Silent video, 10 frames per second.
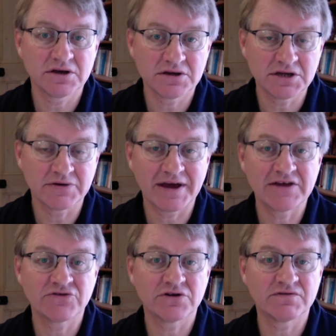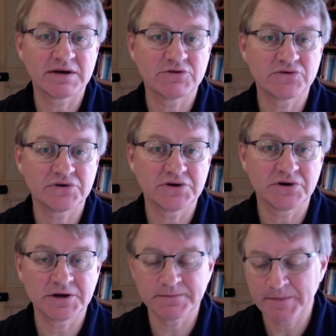you know, anti-inflammatory
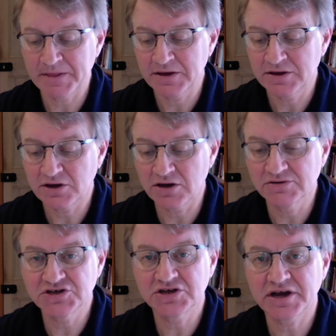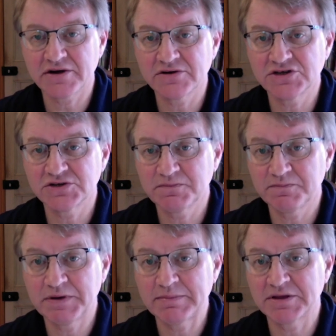diet. I always encourage
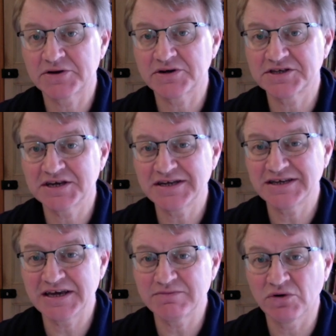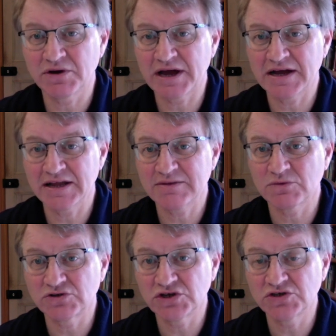people that I see to eat more garlic,
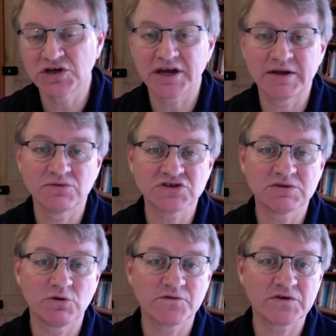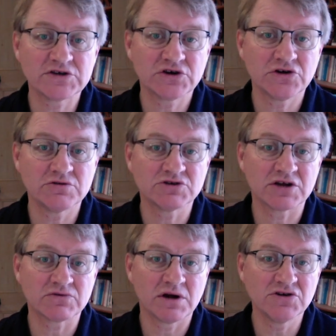more ginger, and also more fresh herbs
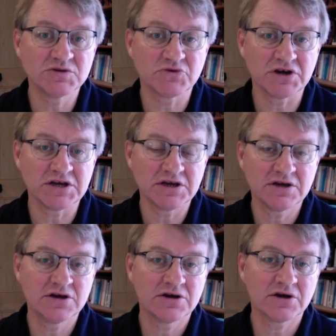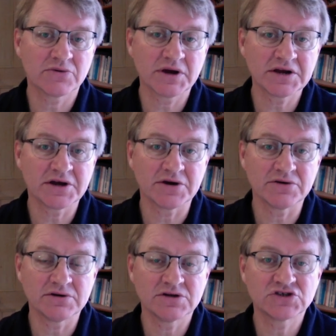like rosemary, oregano,
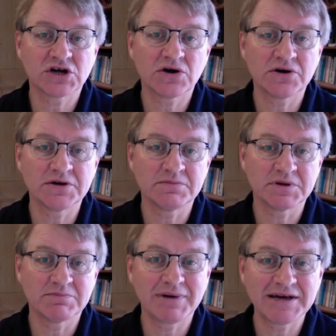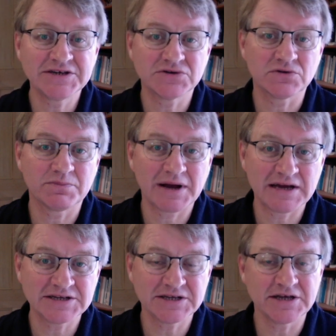thyme, basil,
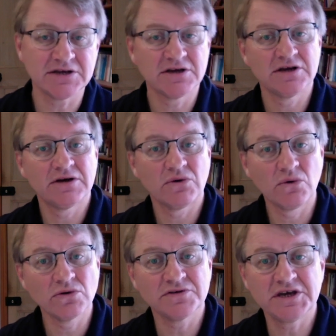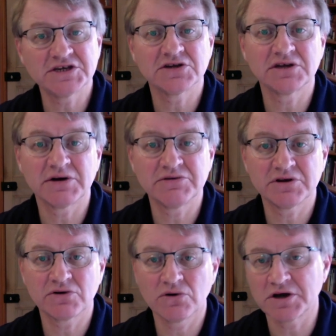parsley. All of these can go in
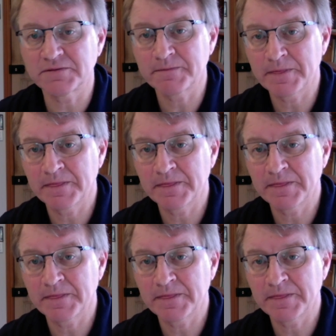the cooking.